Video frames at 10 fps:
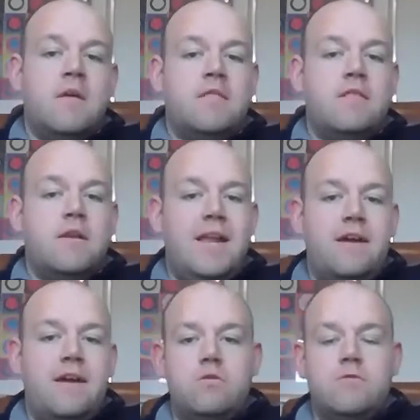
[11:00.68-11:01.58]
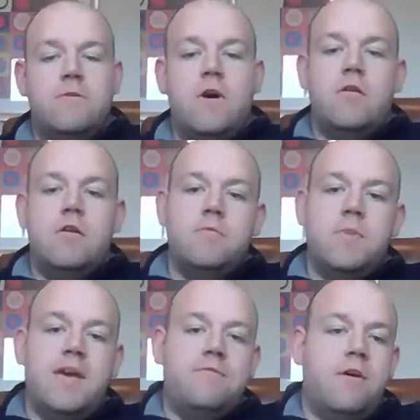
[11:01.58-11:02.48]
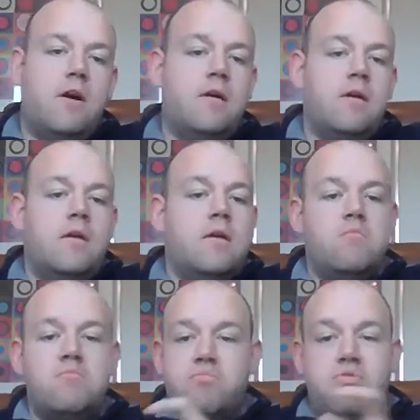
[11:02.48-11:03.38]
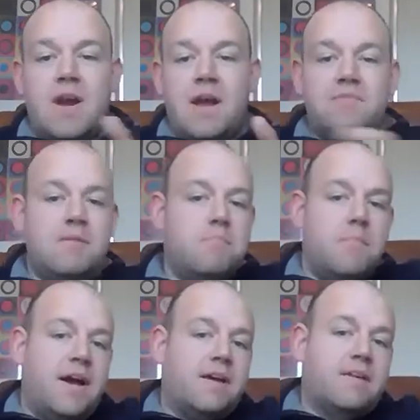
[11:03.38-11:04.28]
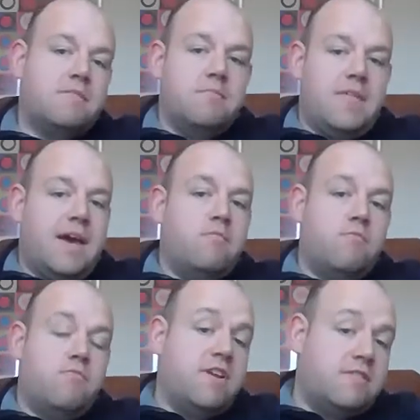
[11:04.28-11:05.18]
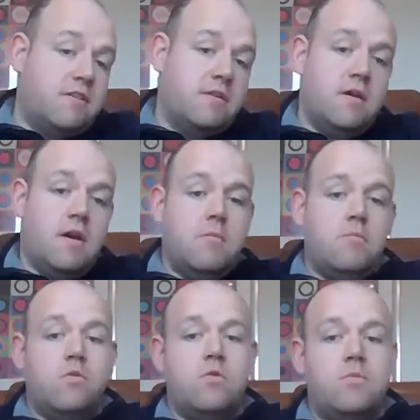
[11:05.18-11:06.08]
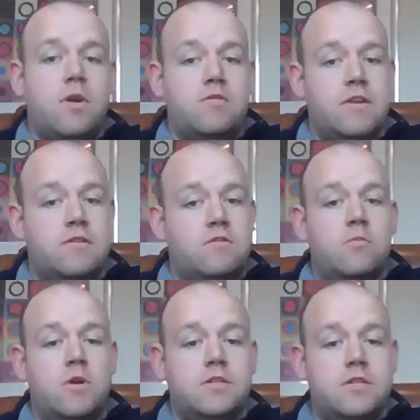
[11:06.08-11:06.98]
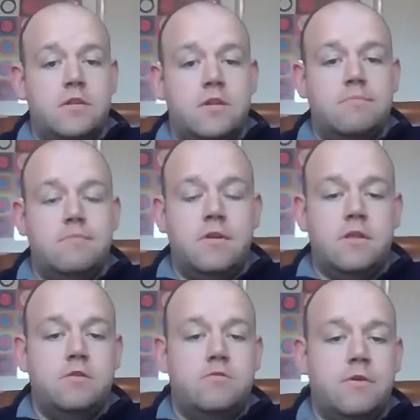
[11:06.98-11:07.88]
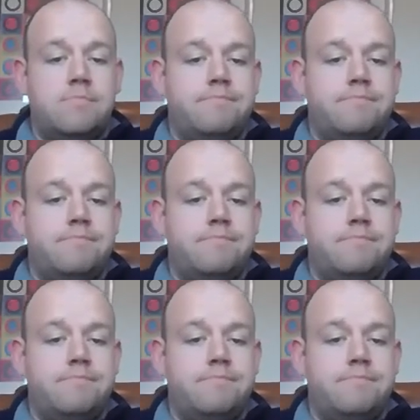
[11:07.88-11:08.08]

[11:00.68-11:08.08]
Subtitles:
the lack or deferral of a BFR perhaps impacts that risk or process too much in the interim.